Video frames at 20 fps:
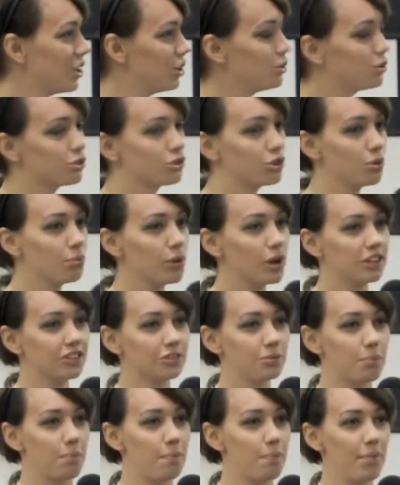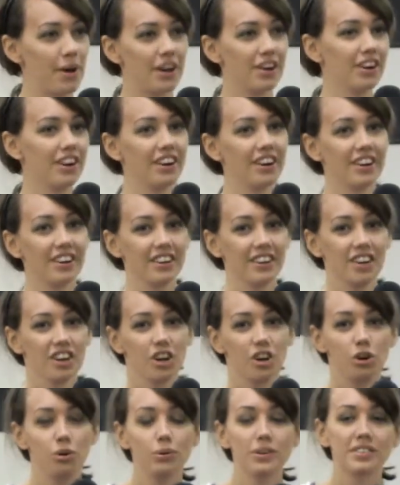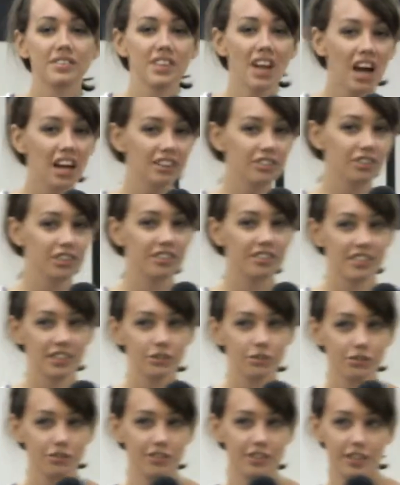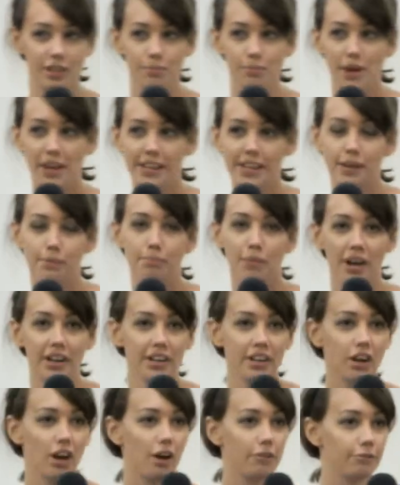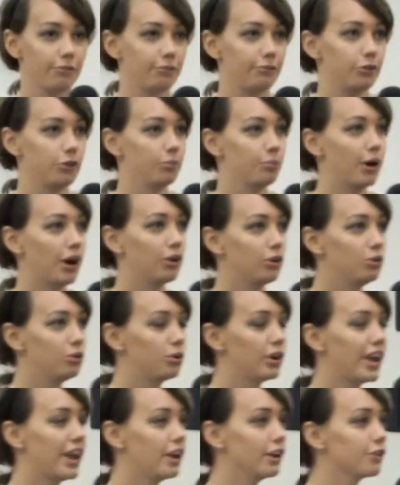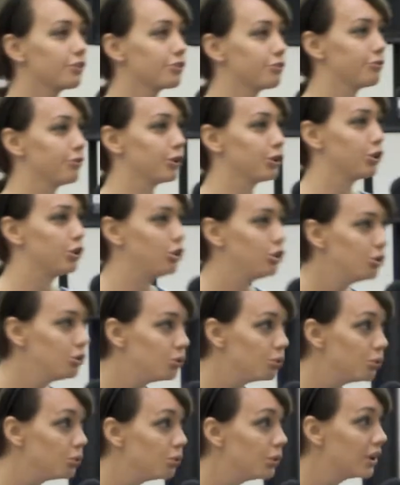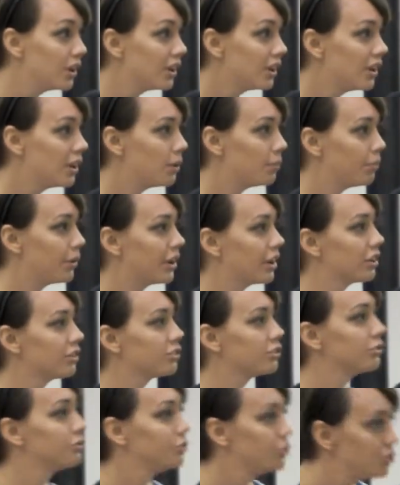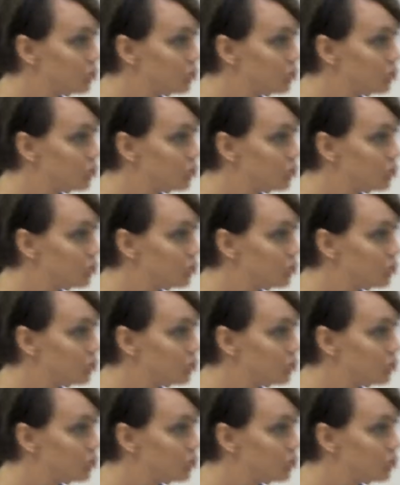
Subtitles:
who is so much better, who is not just interested in making money off of you, but who cares for you because of